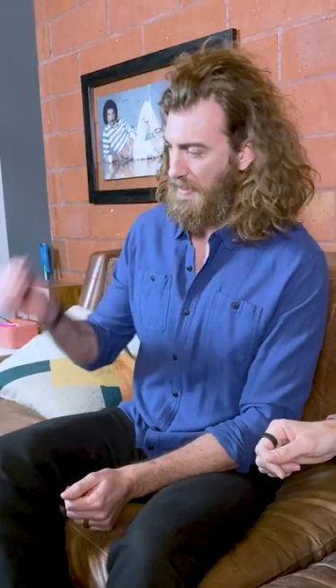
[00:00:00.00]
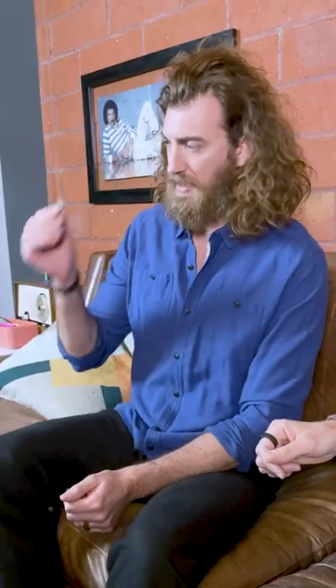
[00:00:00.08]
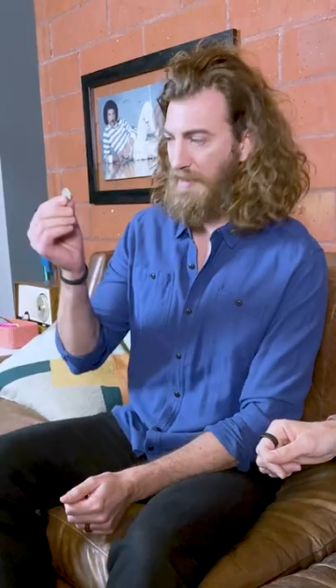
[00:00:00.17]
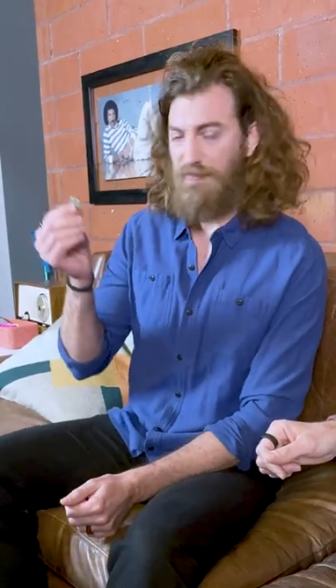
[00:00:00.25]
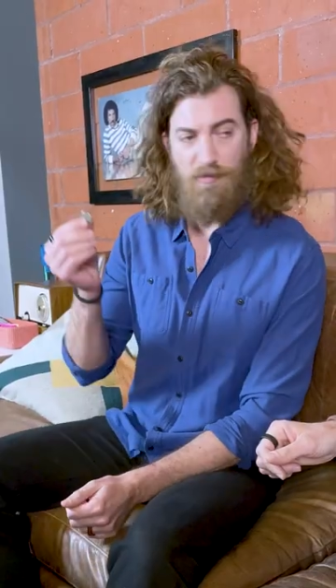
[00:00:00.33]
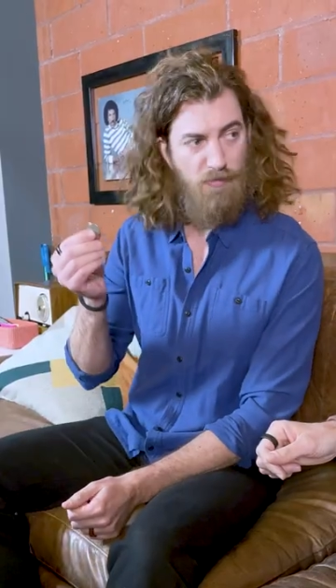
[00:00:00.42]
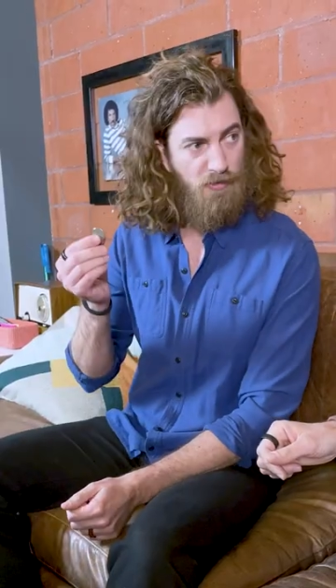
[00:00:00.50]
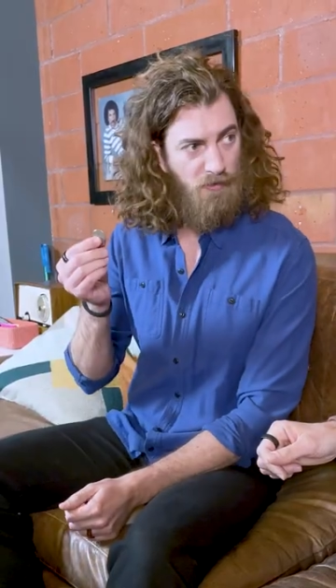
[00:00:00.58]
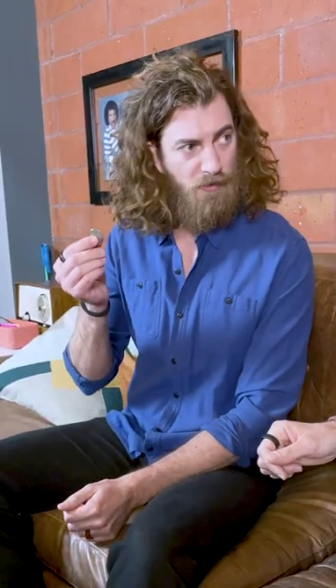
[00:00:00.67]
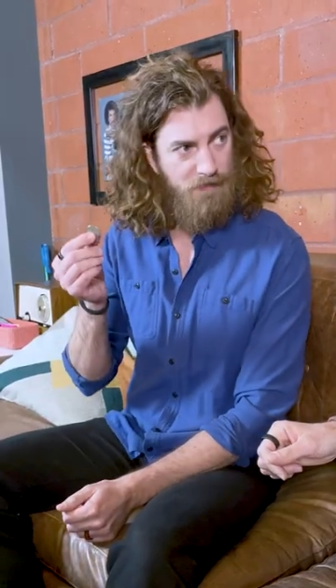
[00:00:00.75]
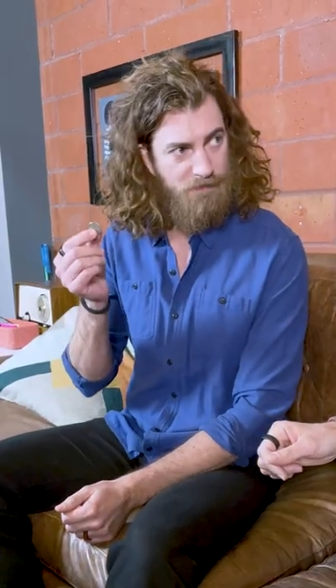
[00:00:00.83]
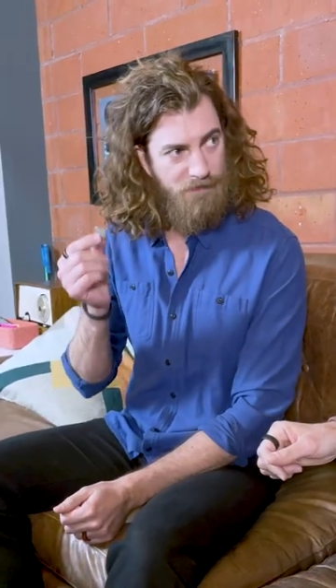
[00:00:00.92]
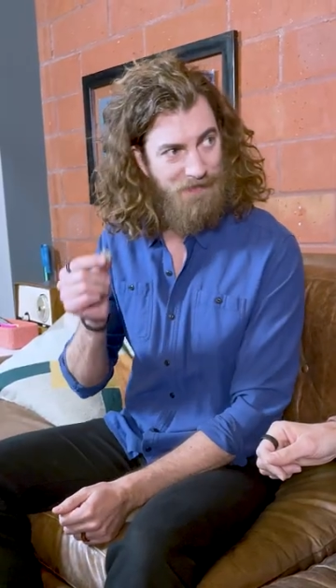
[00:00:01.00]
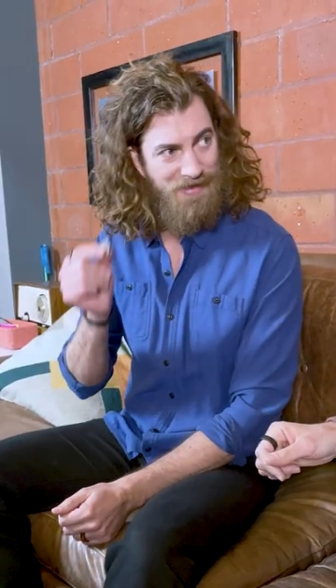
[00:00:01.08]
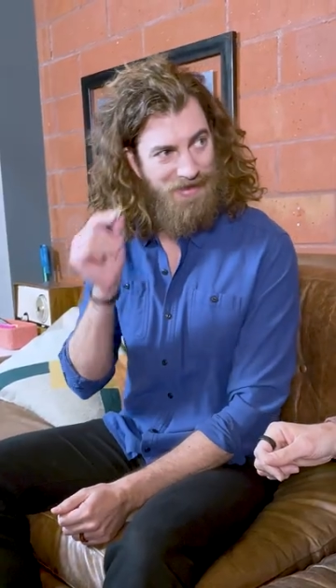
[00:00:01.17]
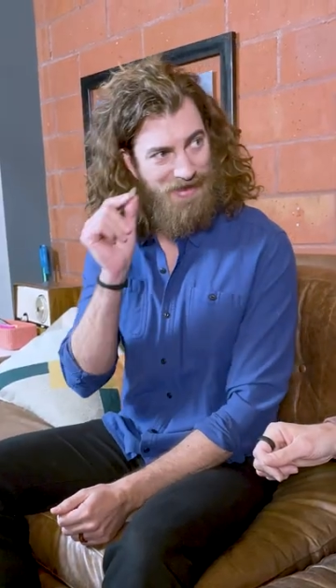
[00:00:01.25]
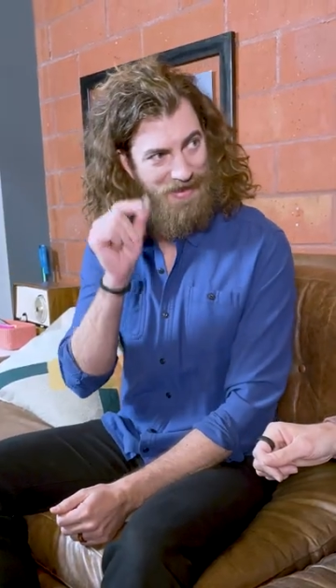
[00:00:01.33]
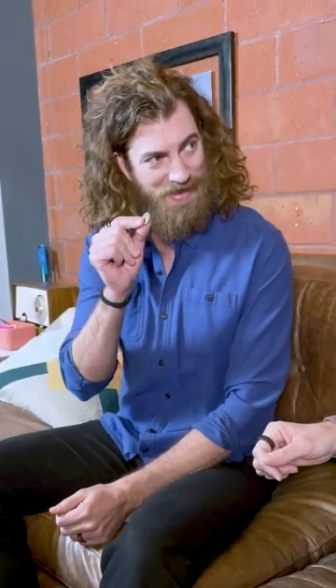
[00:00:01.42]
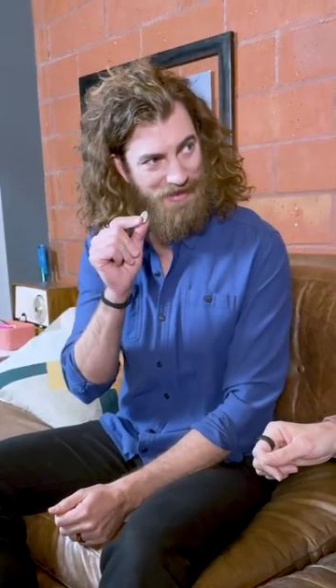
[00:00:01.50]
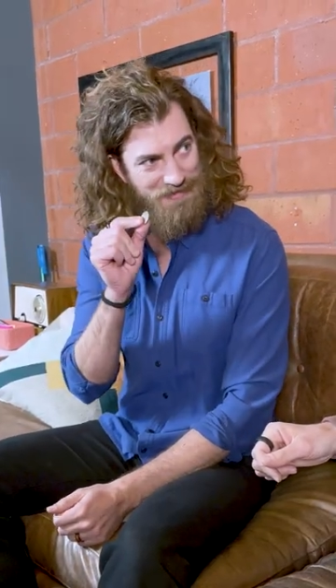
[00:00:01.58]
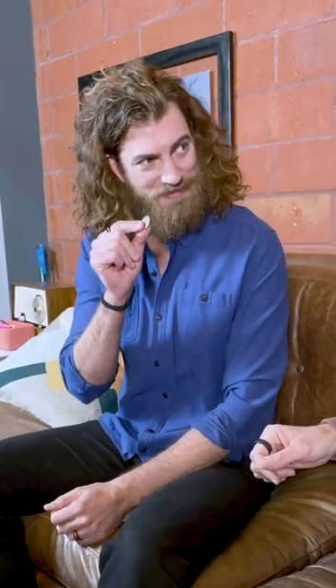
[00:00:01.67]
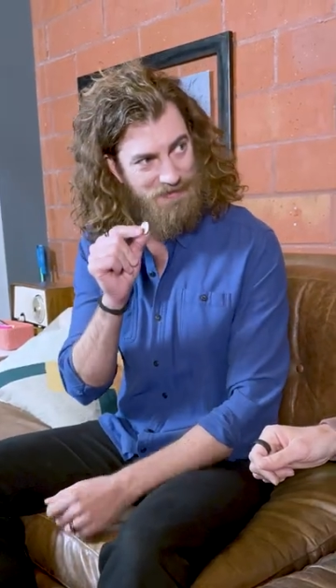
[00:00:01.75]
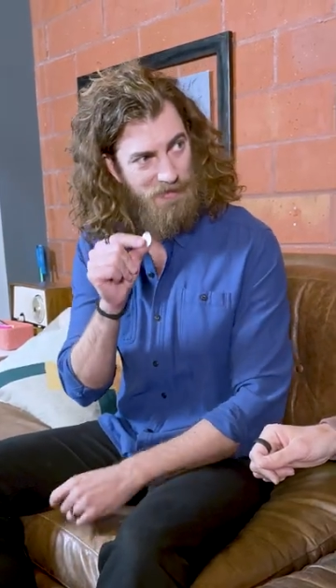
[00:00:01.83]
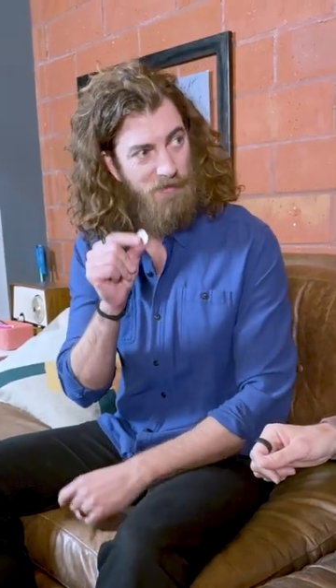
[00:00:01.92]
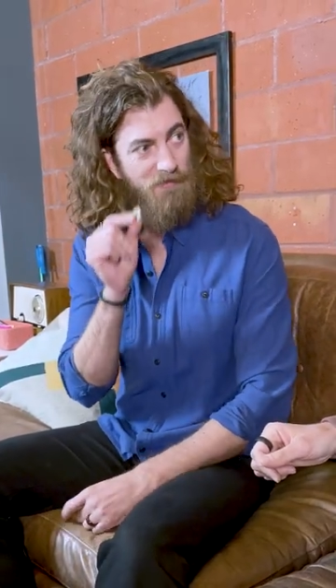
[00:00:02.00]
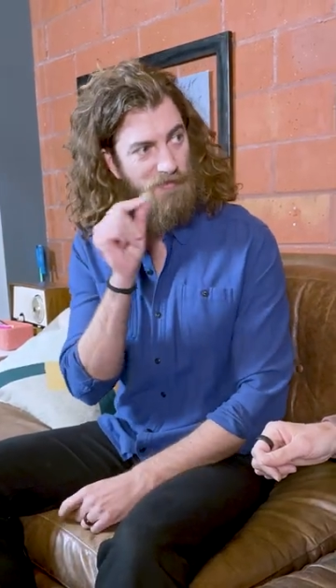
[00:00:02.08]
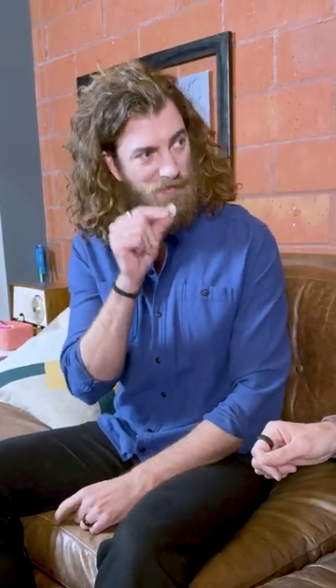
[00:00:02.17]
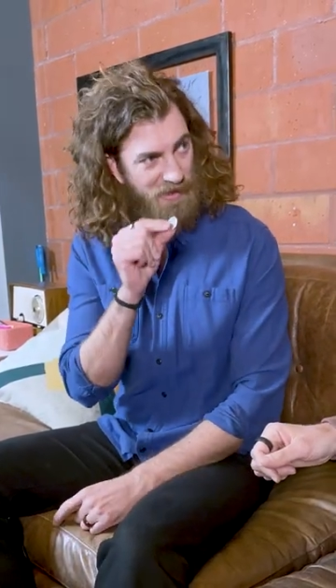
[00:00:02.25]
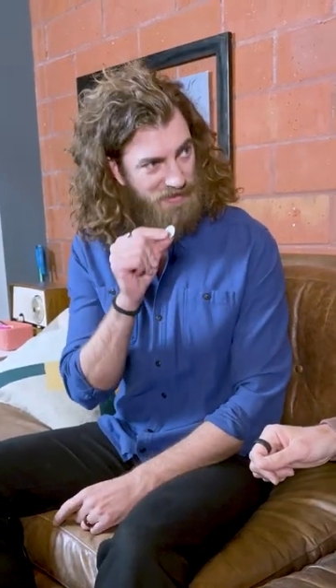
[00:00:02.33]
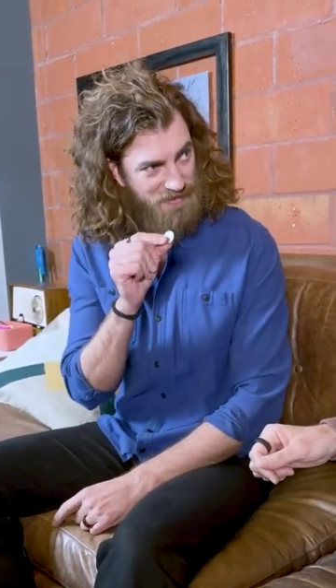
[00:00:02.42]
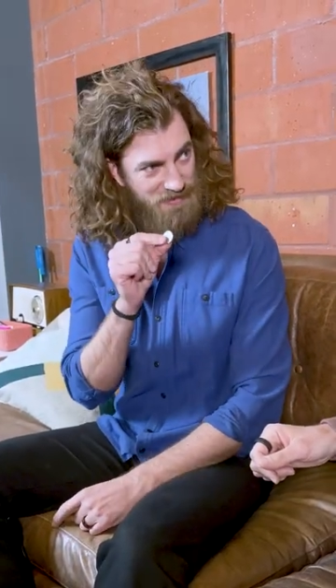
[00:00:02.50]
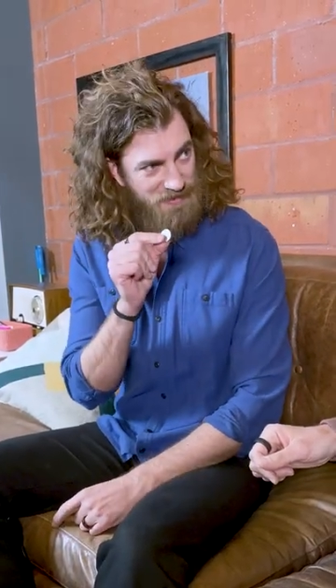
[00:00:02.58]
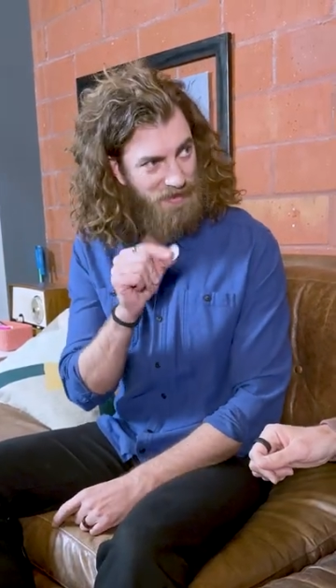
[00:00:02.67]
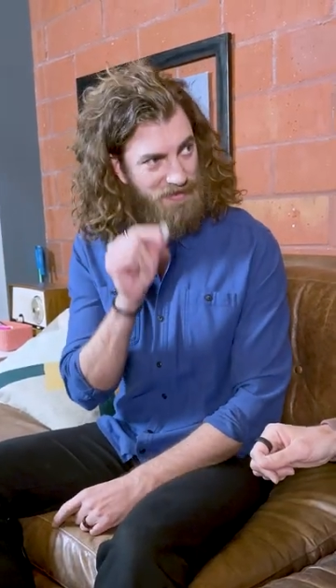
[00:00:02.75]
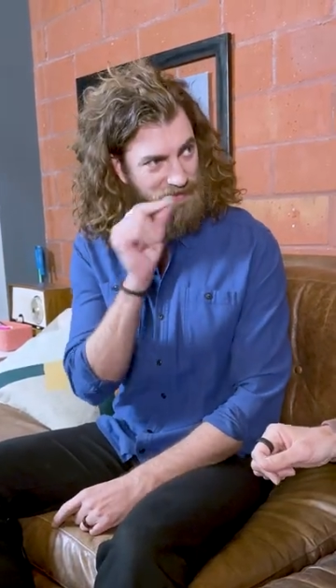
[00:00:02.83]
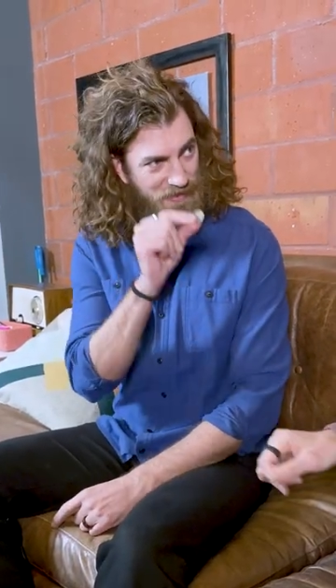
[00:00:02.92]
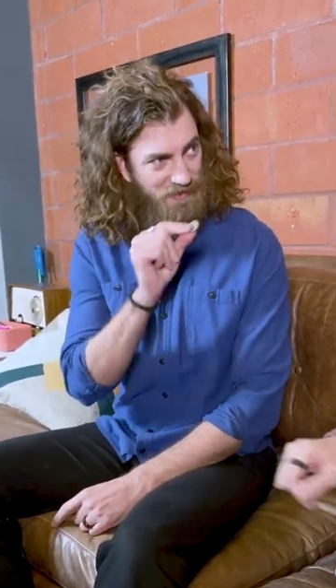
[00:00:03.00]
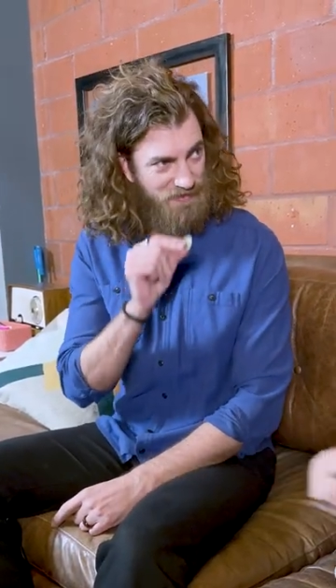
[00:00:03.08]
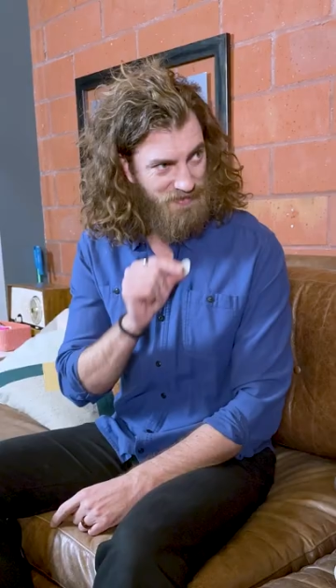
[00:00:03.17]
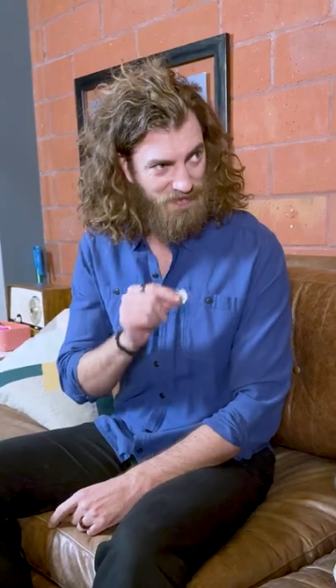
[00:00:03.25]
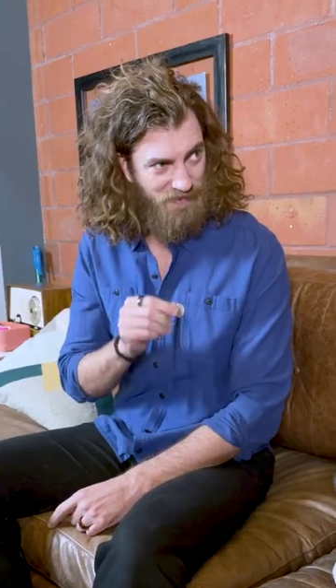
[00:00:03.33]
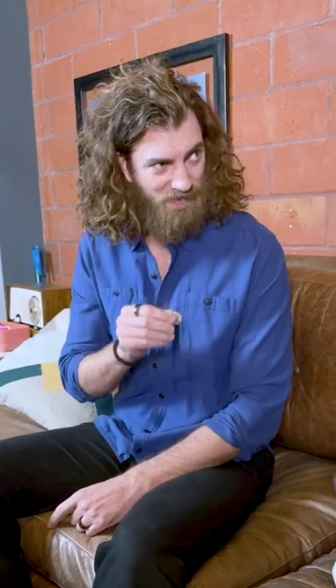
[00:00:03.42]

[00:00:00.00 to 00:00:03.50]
I'll flip a coin. Heads, Vermont's a state. Tails, it's in